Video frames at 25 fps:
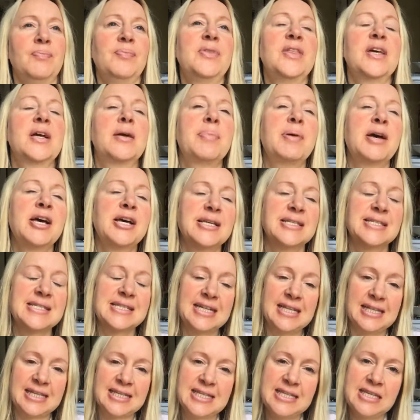the
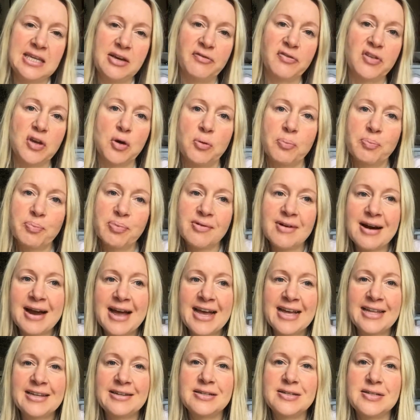personality of your
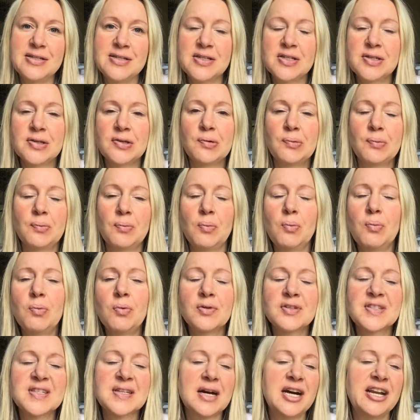brand,
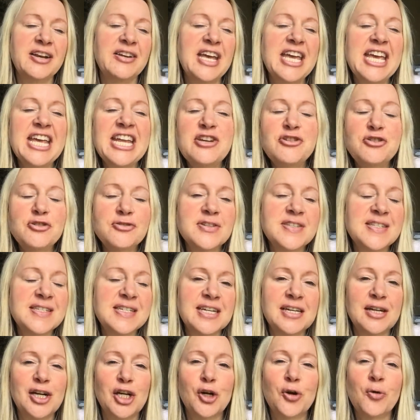what's kind of
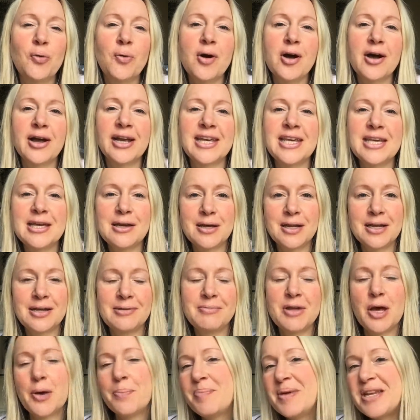interesting and quirky
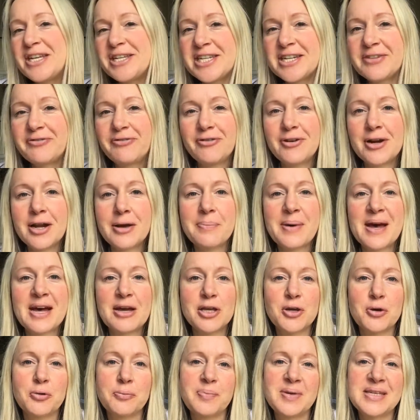and a bit different
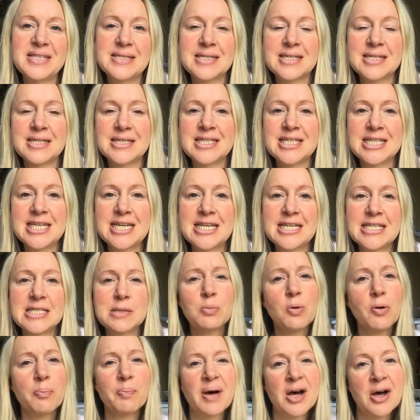about your
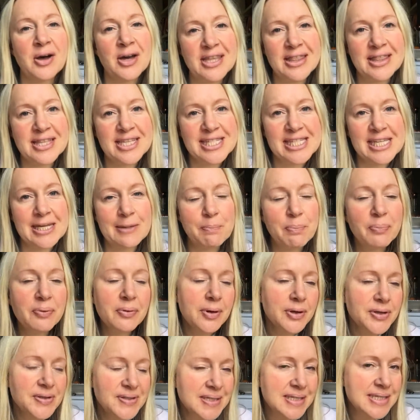businesses, what behind the scenes
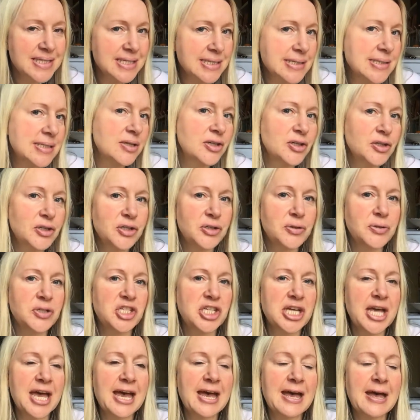processes could you
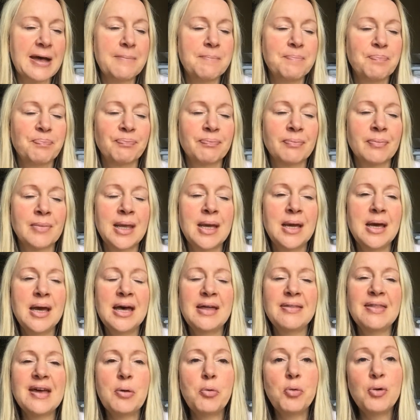share?
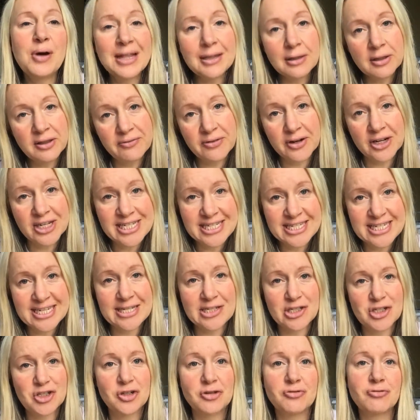And that wealth of
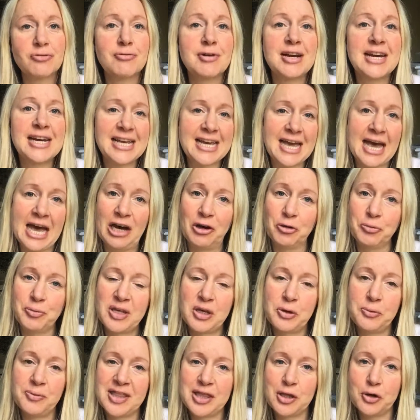ideas should really help
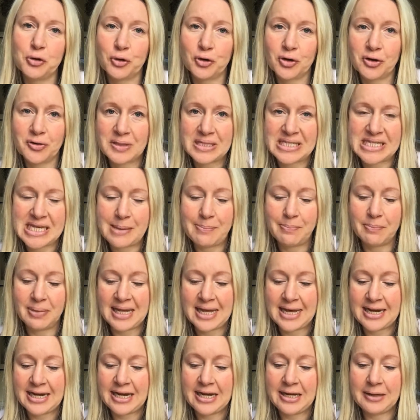you with your content
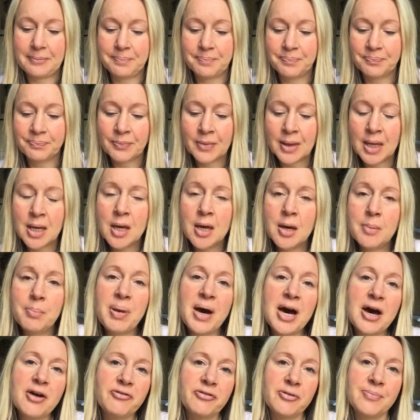planning.
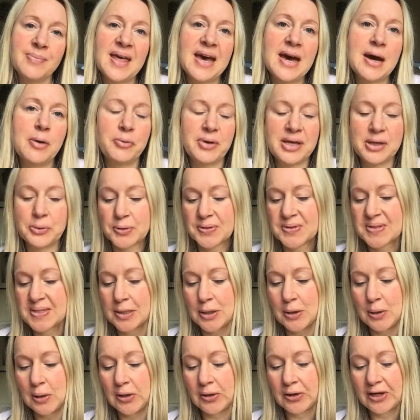Apart from that, we
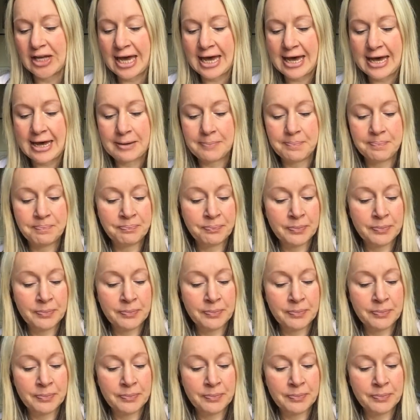also look at